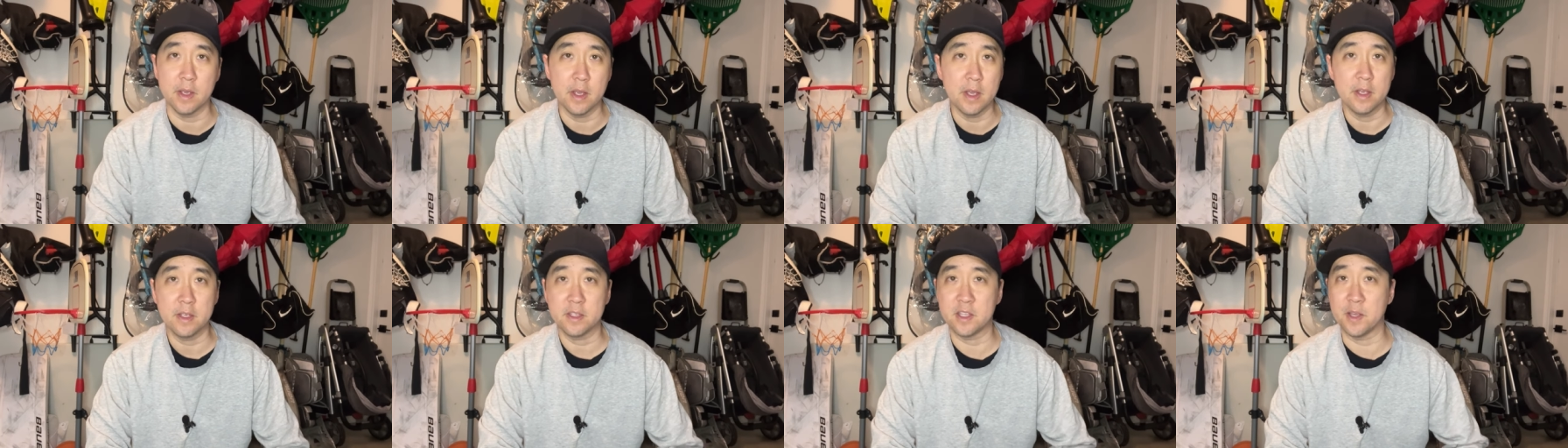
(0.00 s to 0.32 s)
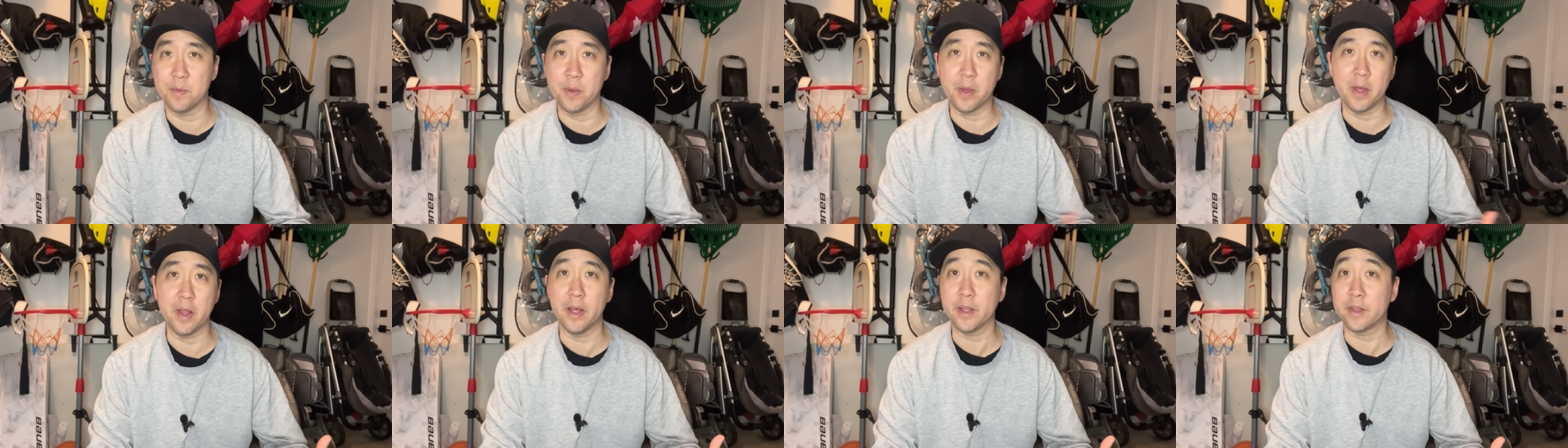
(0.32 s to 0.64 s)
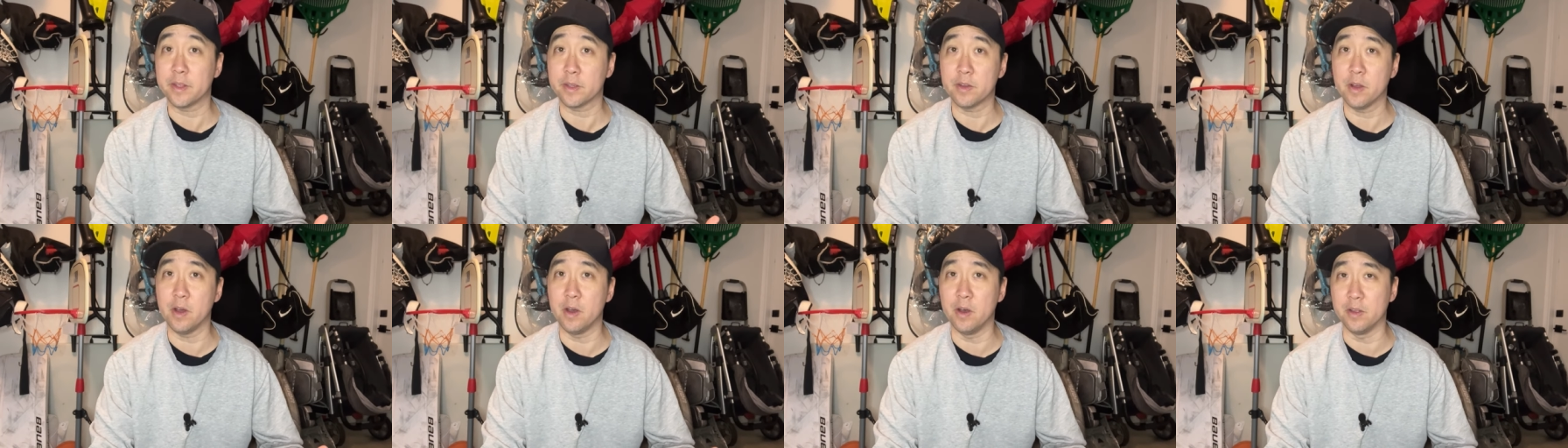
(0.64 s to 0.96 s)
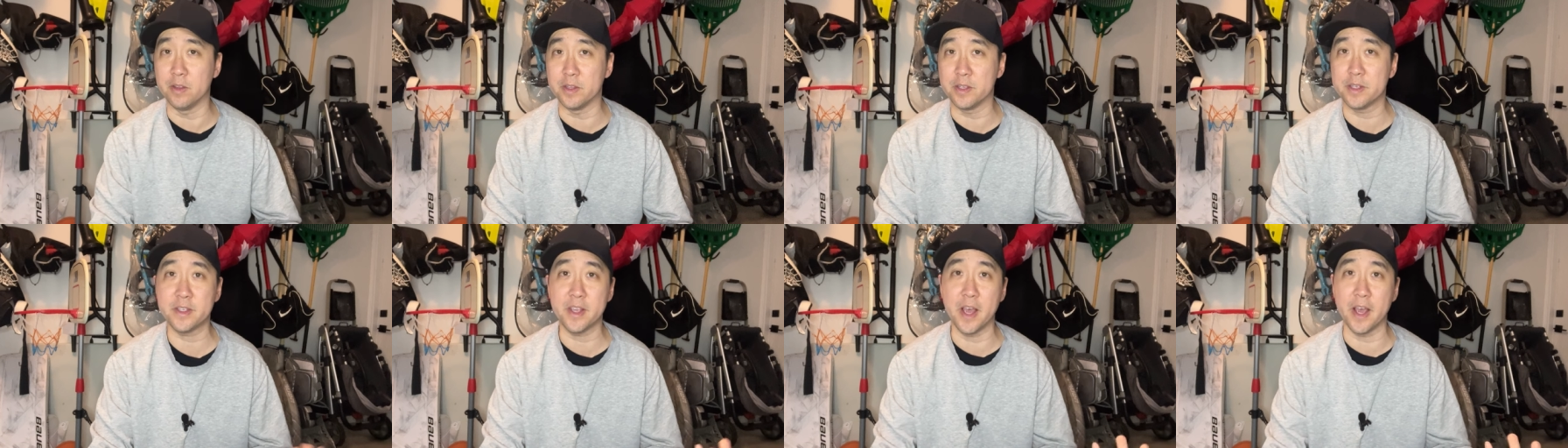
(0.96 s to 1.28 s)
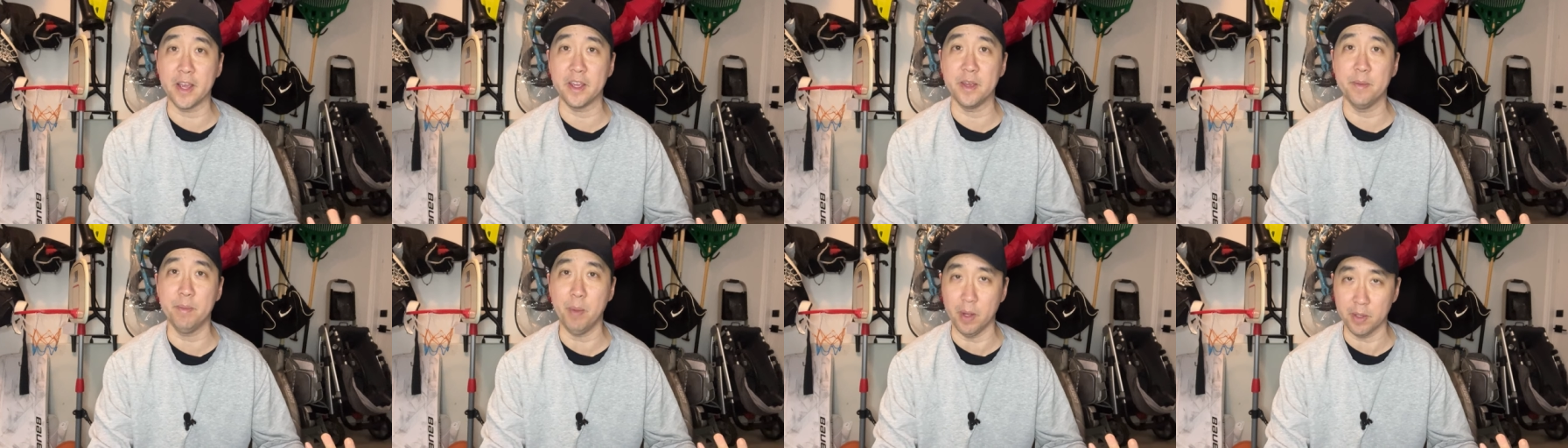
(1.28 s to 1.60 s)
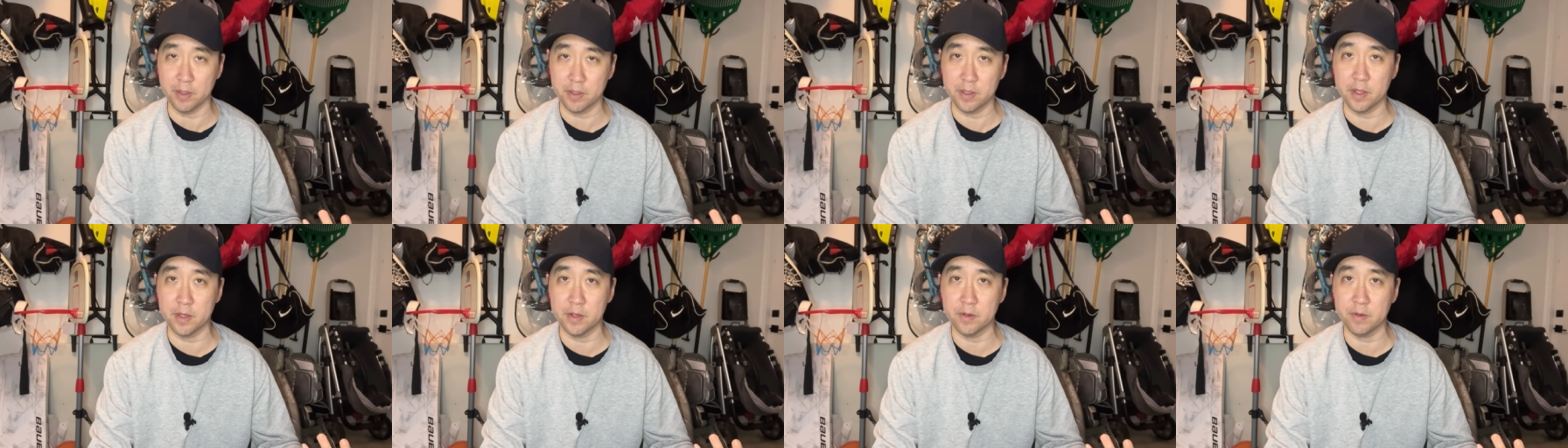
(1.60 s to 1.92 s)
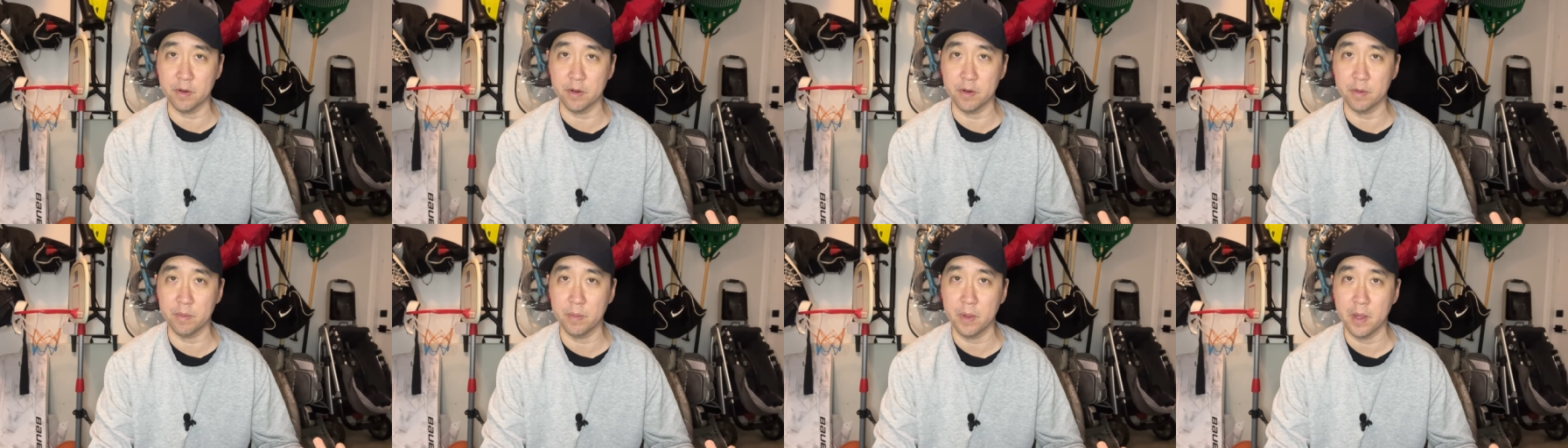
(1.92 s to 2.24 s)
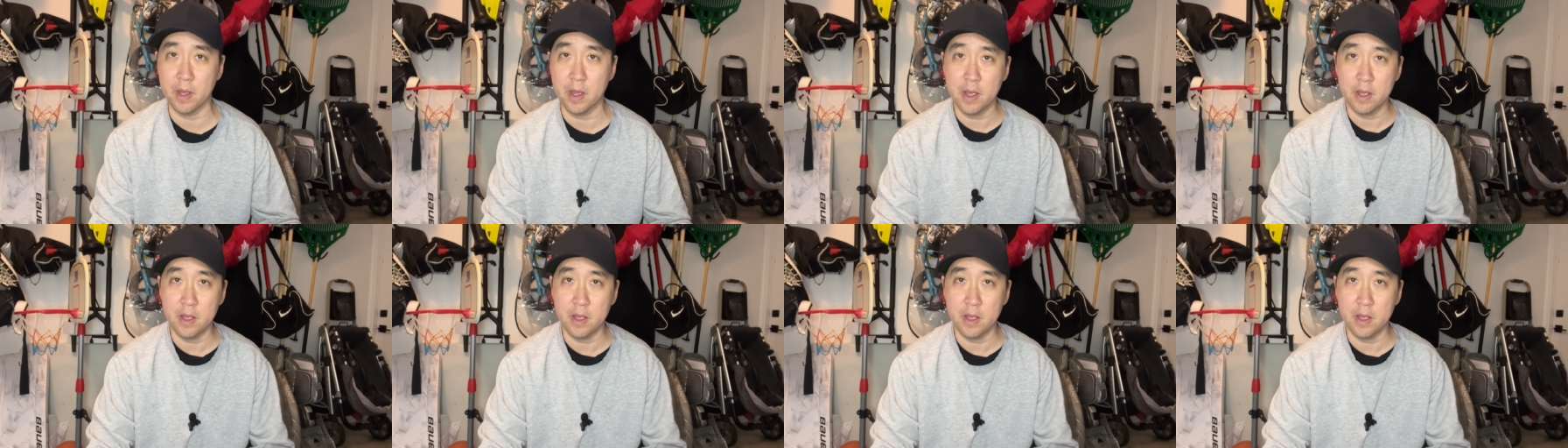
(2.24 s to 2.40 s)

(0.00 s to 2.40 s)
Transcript: something I like to call the saggy butt syndrome.